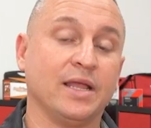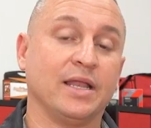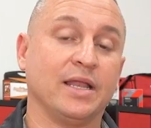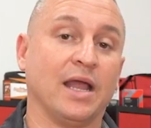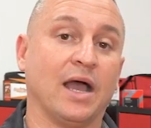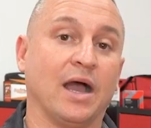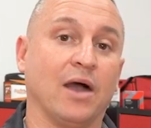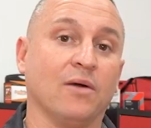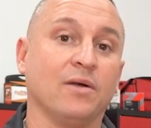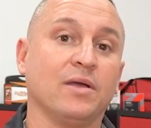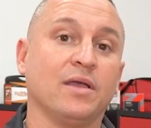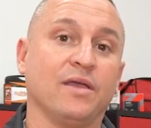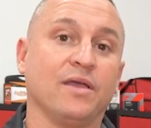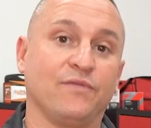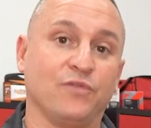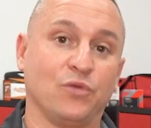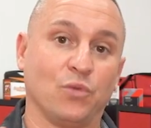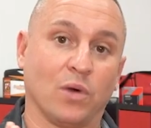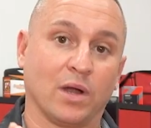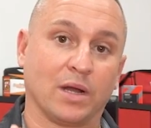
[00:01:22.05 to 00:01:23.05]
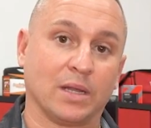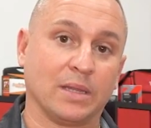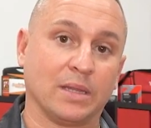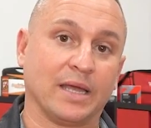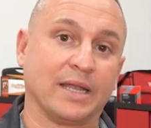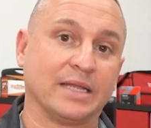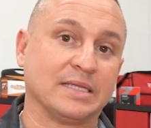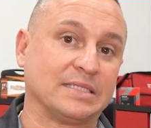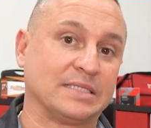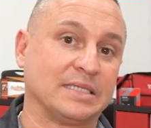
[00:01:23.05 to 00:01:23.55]
Now, if you wanna
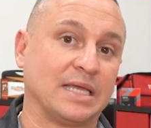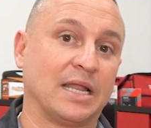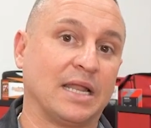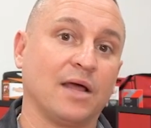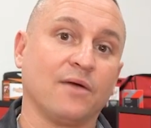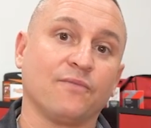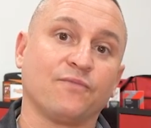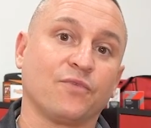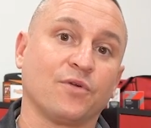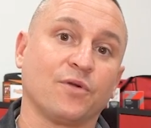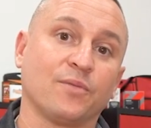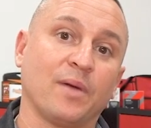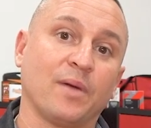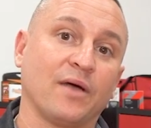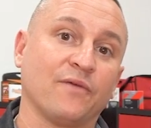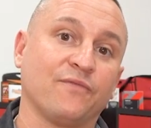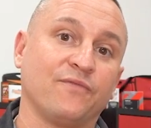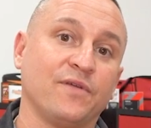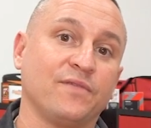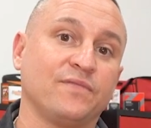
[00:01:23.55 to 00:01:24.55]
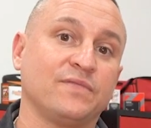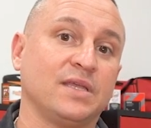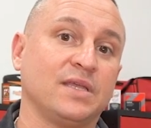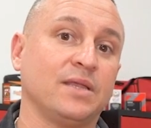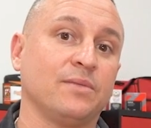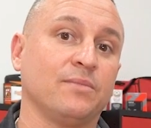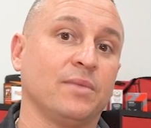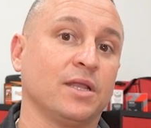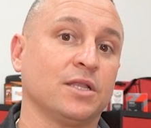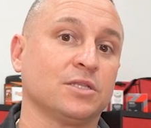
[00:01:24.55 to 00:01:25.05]
let it set up for about
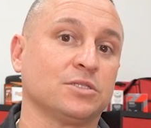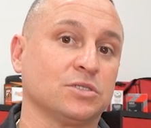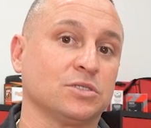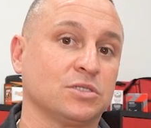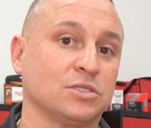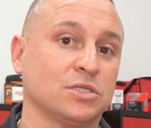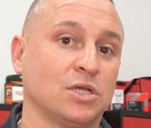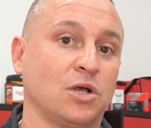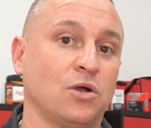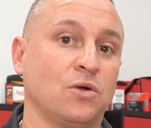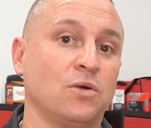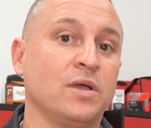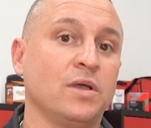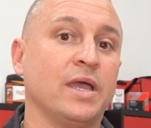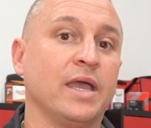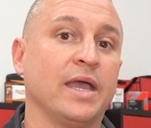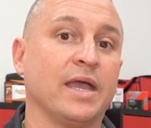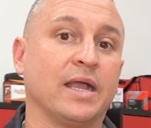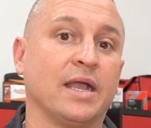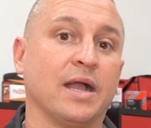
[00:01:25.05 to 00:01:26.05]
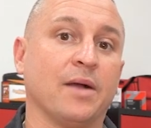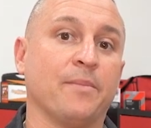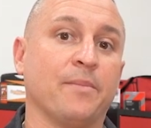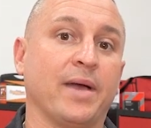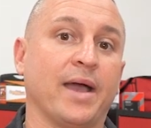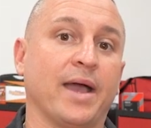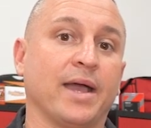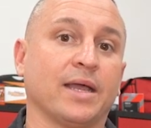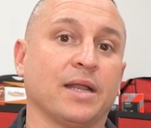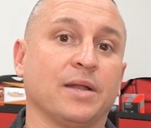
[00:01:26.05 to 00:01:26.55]
15 minutes or so and come
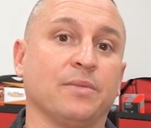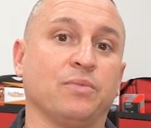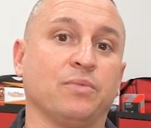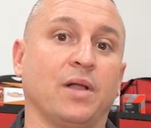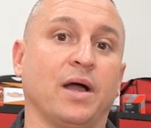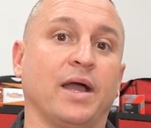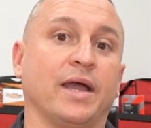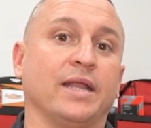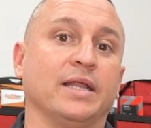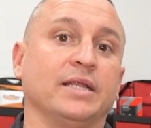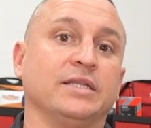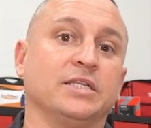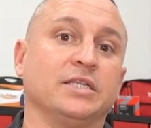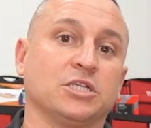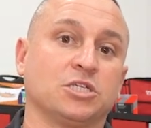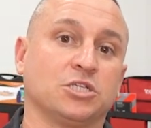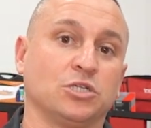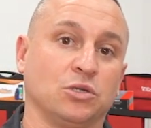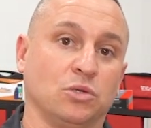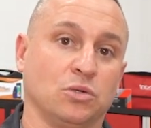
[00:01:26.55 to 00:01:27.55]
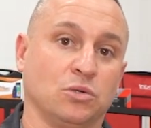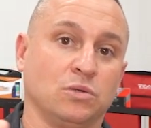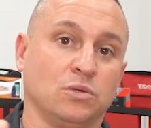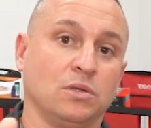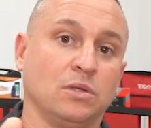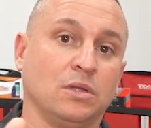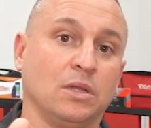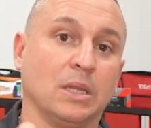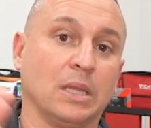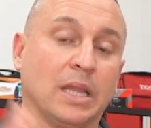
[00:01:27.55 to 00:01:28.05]
back and apply an additional
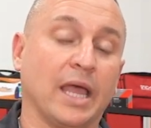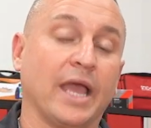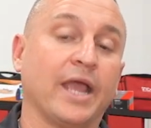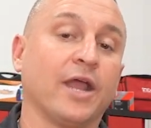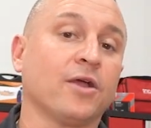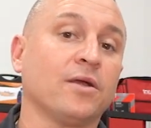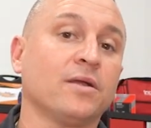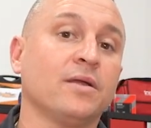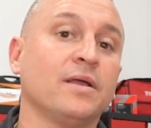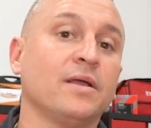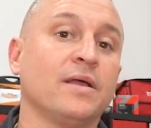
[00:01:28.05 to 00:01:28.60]
layer,